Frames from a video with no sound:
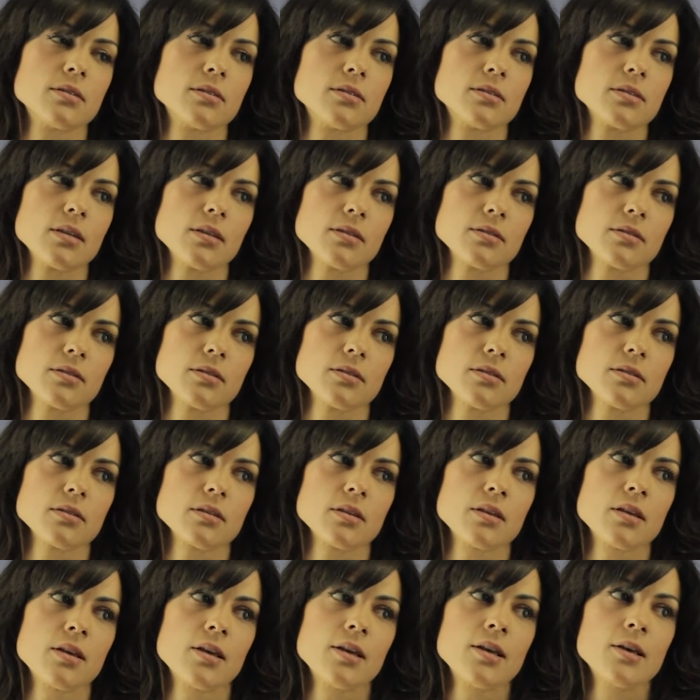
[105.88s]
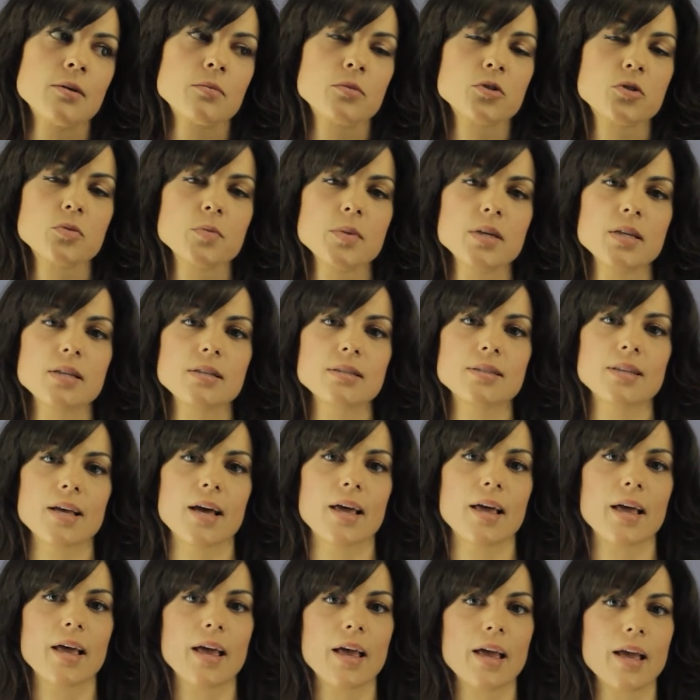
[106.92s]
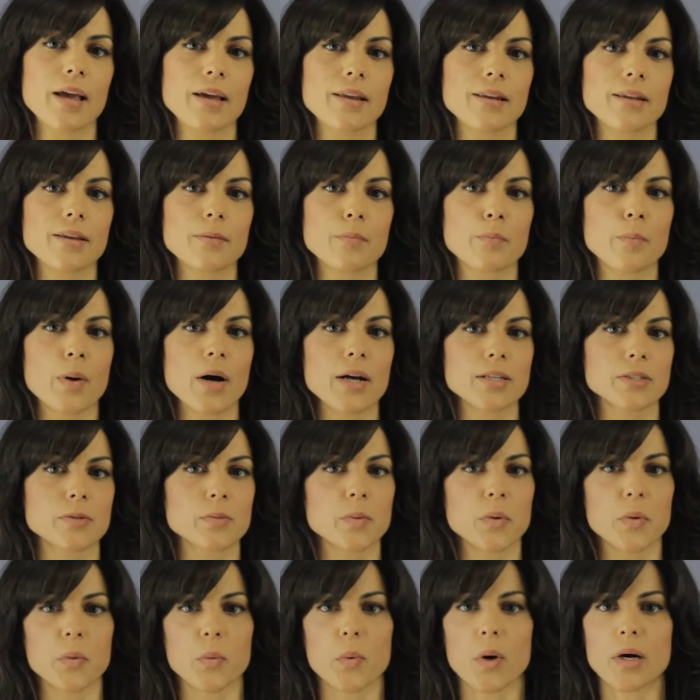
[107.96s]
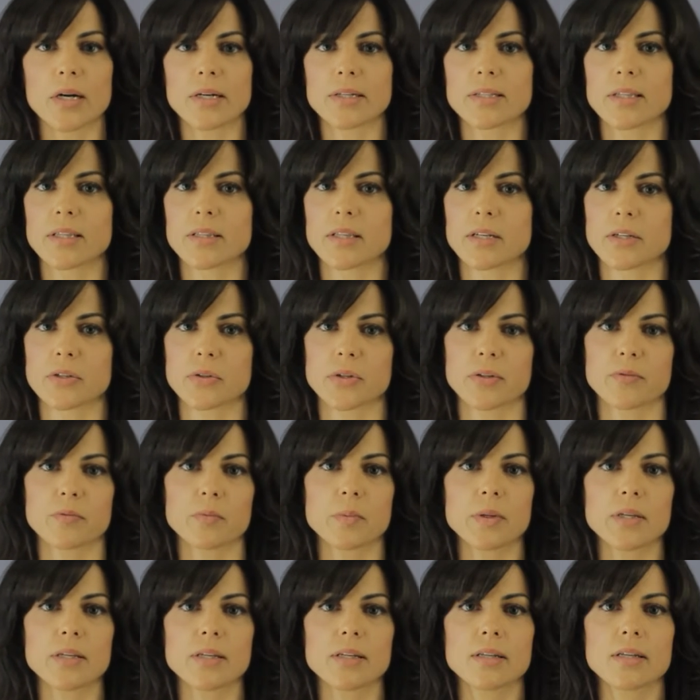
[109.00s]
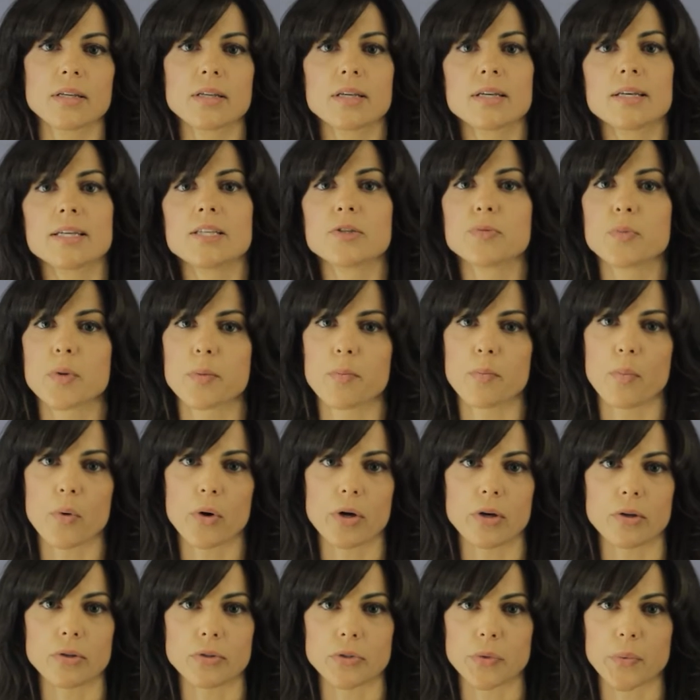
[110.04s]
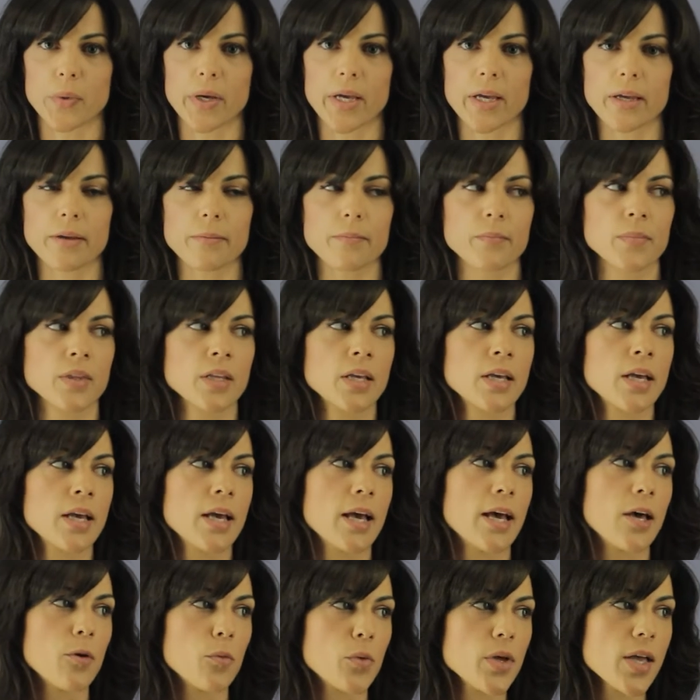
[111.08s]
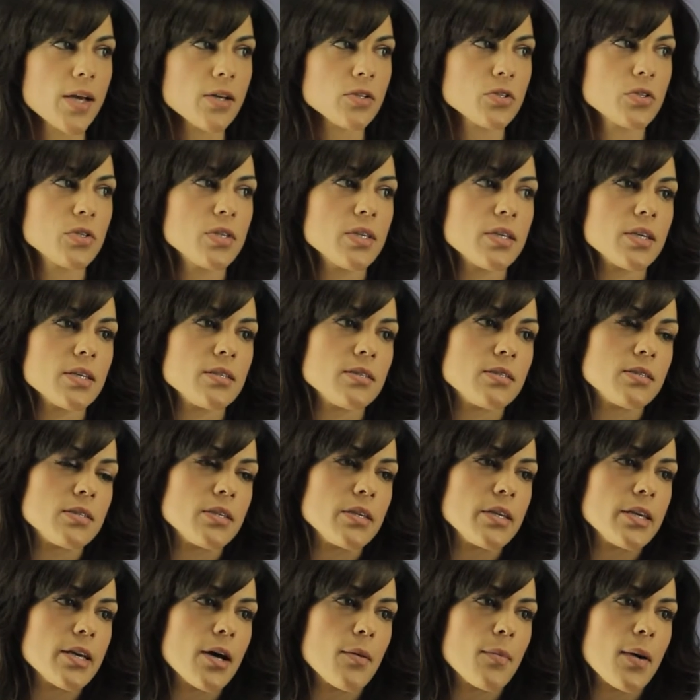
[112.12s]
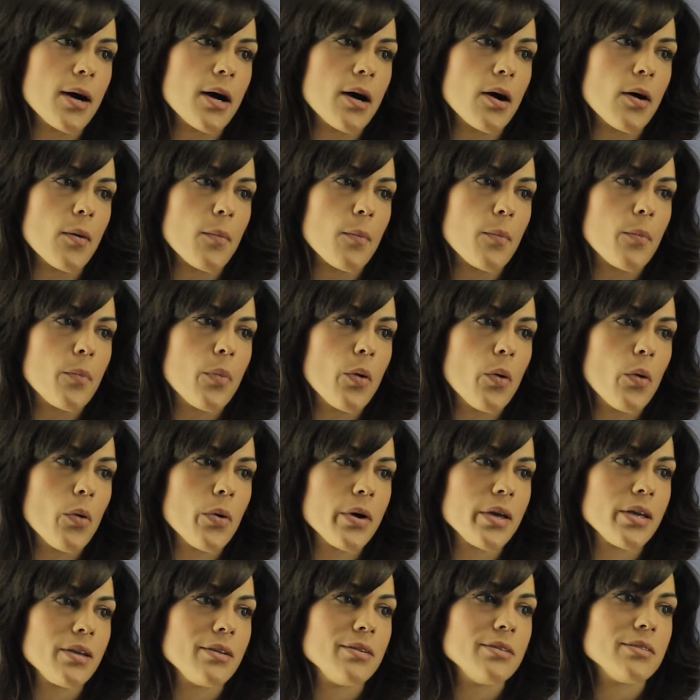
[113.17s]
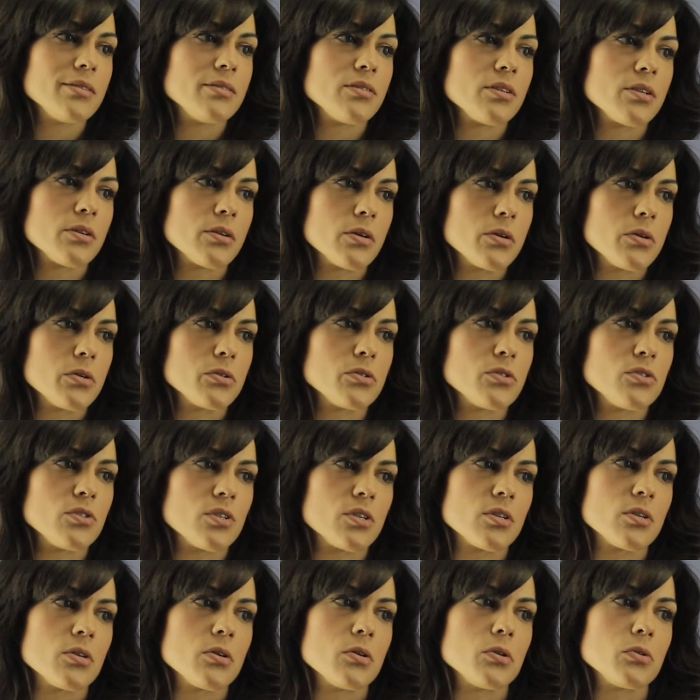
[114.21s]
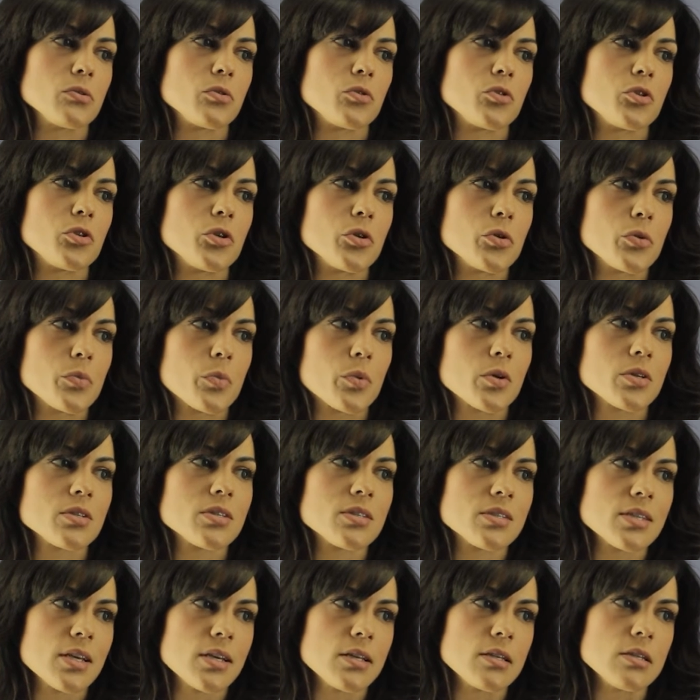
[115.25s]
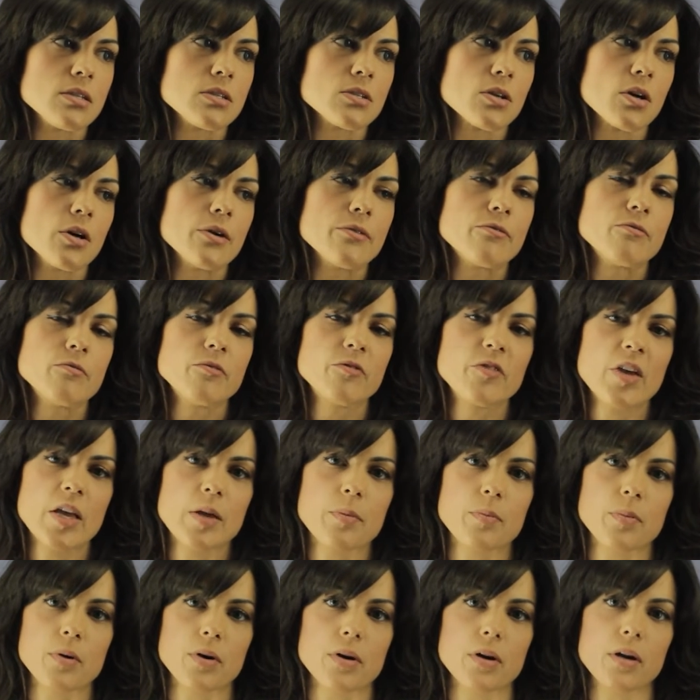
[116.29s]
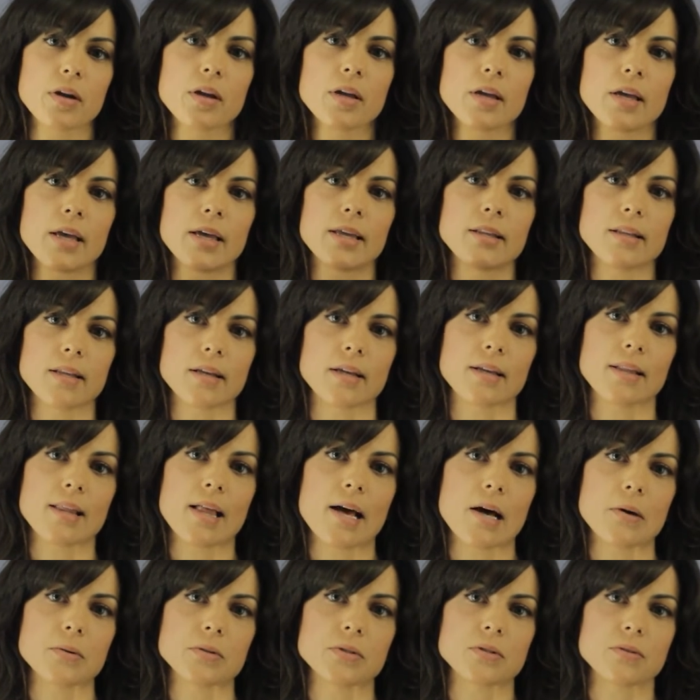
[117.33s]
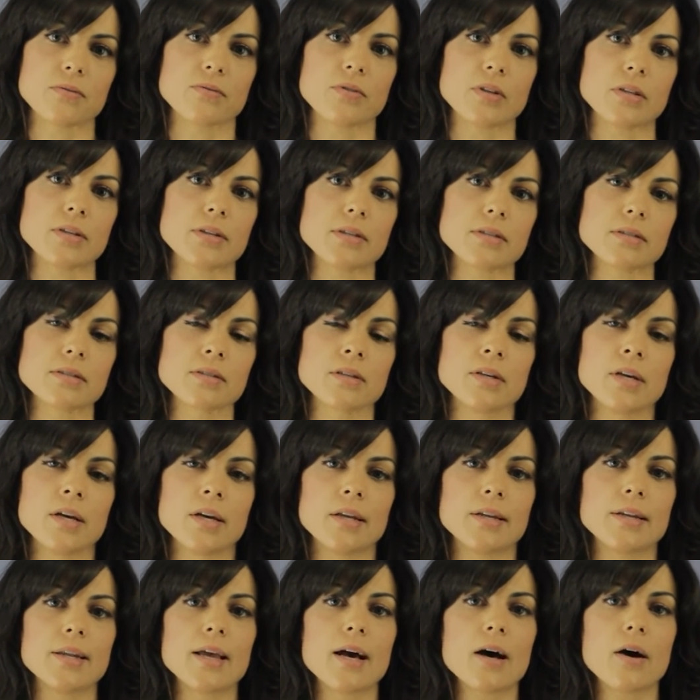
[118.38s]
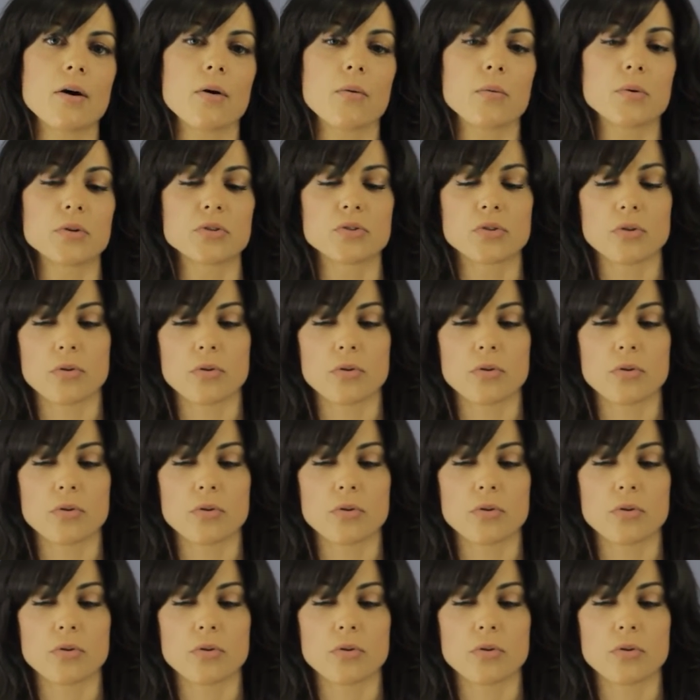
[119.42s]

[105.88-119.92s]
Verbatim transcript: Celsius, which means that any possible water that there could have been has been boiled away. And we actually can see about 0.002% of vapor in the clouds of Venus. Now, was